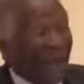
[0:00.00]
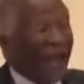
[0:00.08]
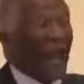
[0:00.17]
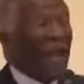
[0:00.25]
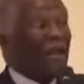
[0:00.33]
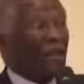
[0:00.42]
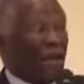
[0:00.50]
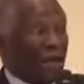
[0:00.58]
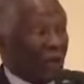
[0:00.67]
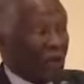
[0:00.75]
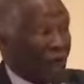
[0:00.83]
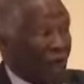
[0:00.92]
There are
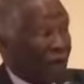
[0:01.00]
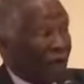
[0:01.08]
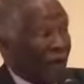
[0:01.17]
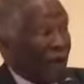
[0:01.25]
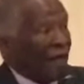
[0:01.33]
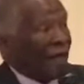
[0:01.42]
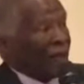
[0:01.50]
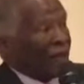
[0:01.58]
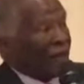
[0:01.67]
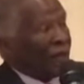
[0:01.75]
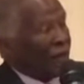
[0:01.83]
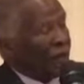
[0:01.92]
instances of this
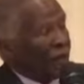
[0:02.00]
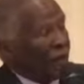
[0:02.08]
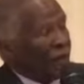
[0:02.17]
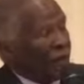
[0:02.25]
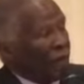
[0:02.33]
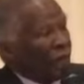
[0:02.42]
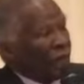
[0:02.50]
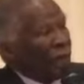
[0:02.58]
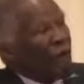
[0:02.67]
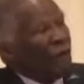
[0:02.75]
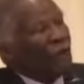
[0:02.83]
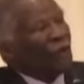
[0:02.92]
violence
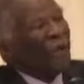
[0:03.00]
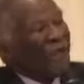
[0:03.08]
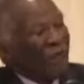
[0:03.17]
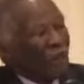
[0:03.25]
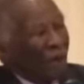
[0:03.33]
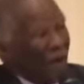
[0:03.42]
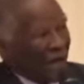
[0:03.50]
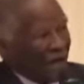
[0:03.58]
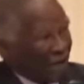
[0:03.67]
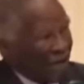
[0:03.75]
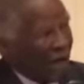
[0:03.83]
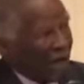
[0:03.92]
which we need to
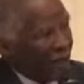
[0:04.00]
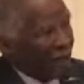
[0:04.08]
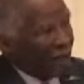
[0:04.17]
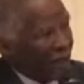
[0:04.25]
understand.